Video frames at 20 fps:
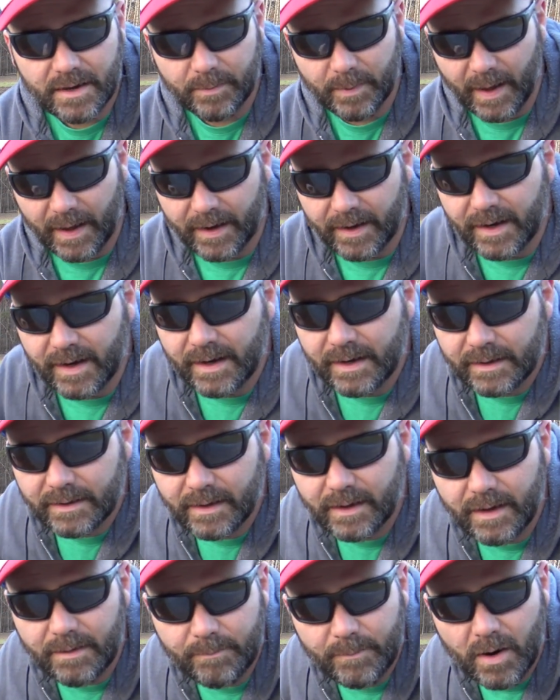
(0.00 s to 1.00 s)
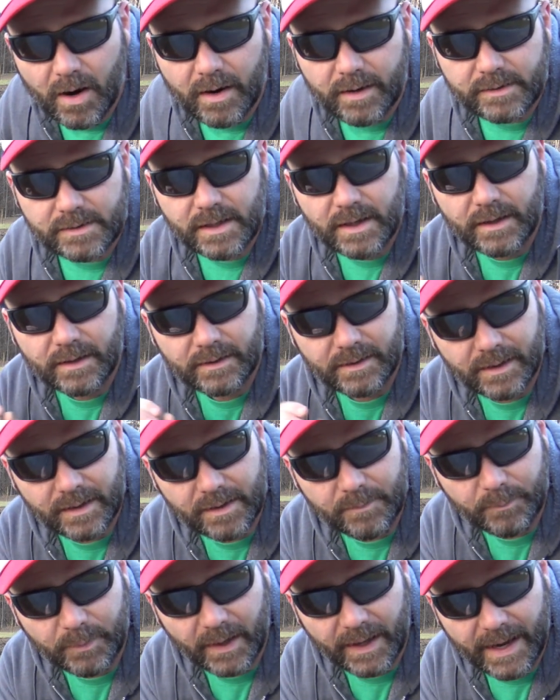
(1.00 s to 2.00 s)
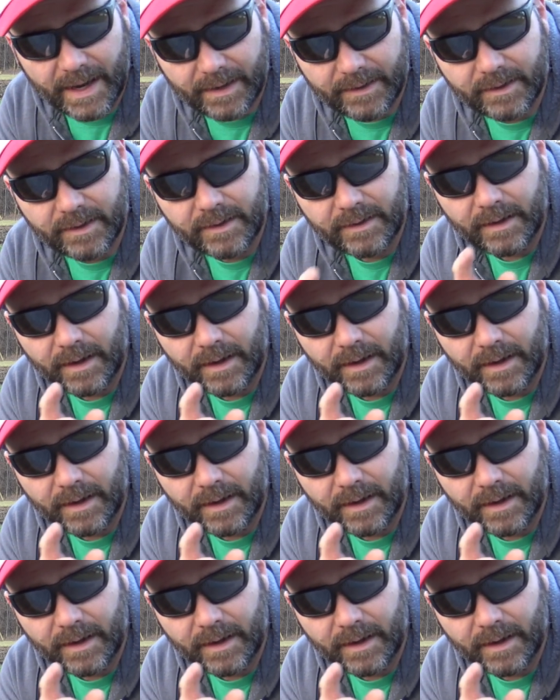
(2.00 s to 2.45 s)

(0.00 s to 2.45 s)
about it. Get it marked, get it planned.